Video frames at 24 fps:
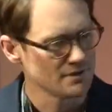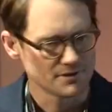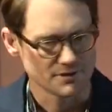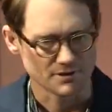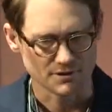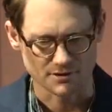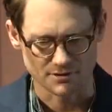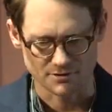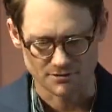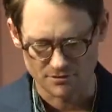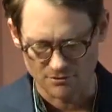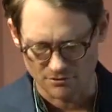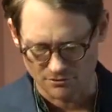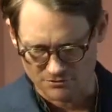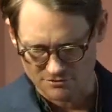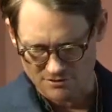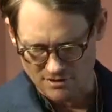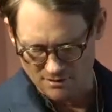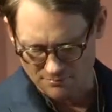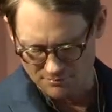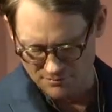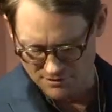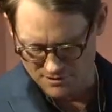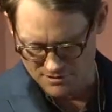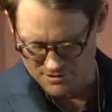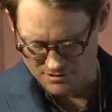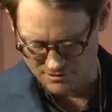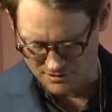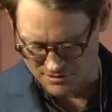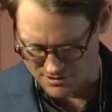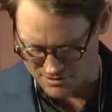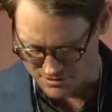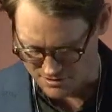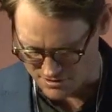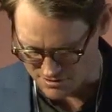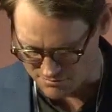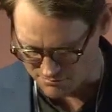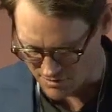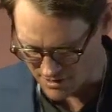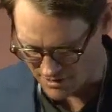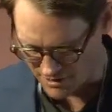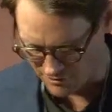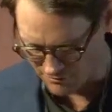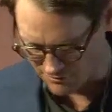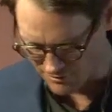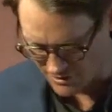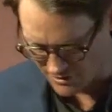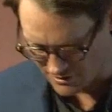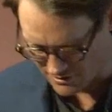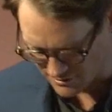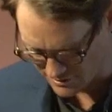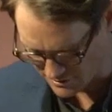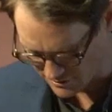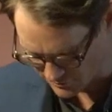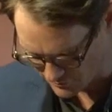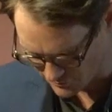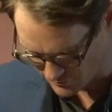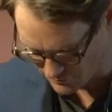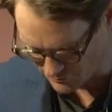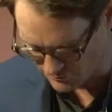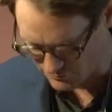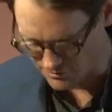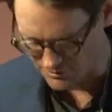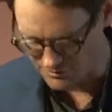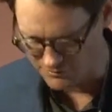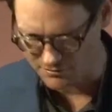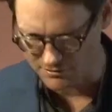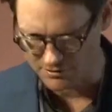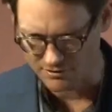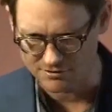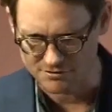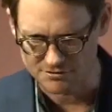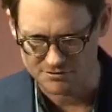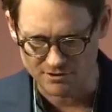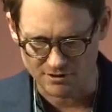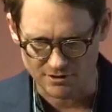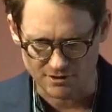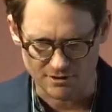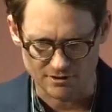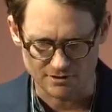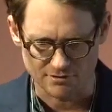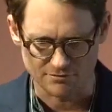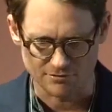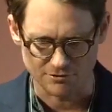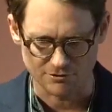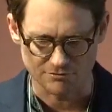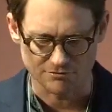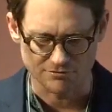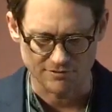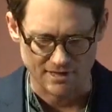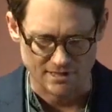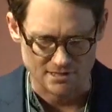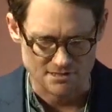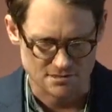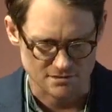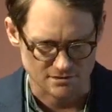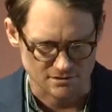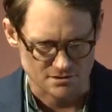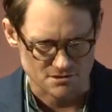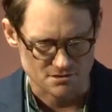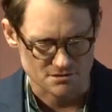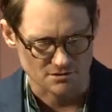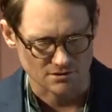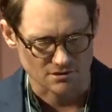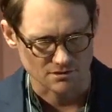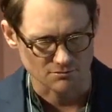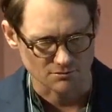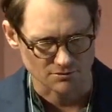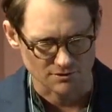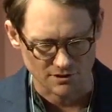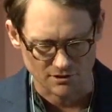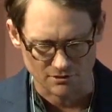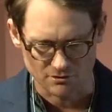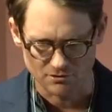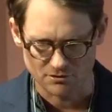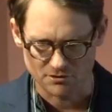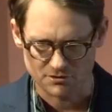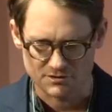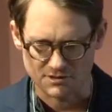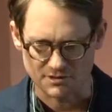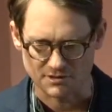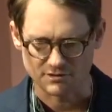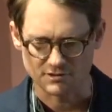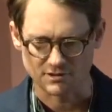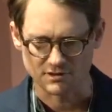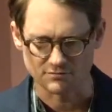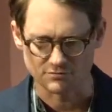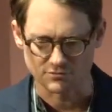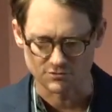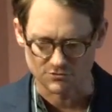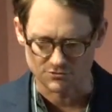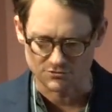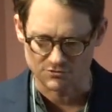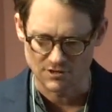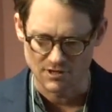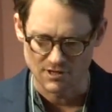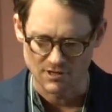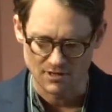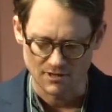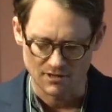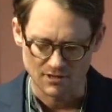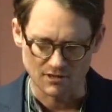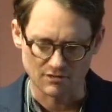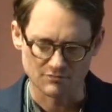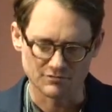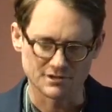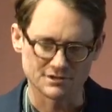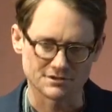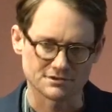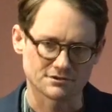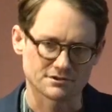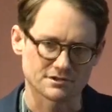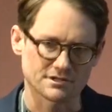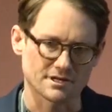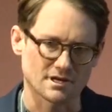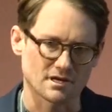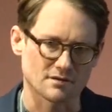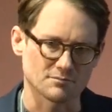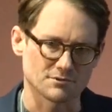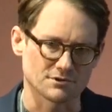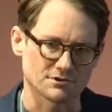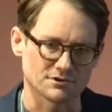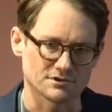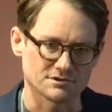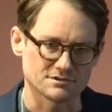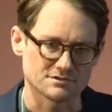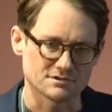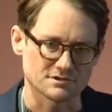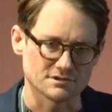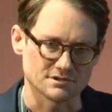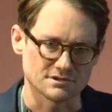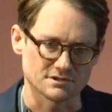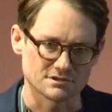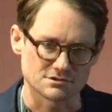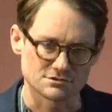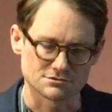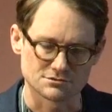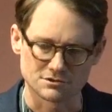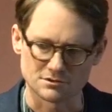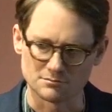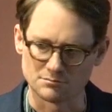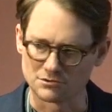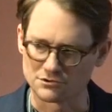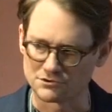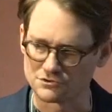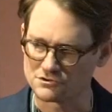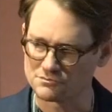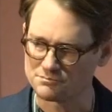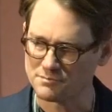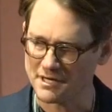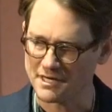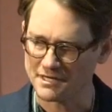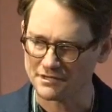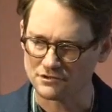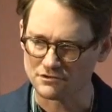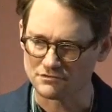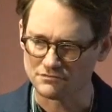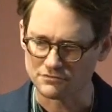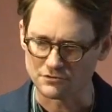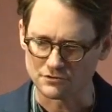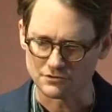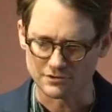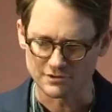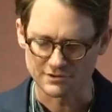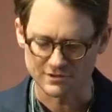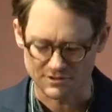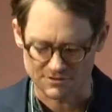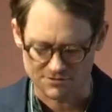And, you know, top of this list is migraine, and that there was a study, a very fascinating study, where they looked at levels of endocannabinoids in the cerebral spinal fluid.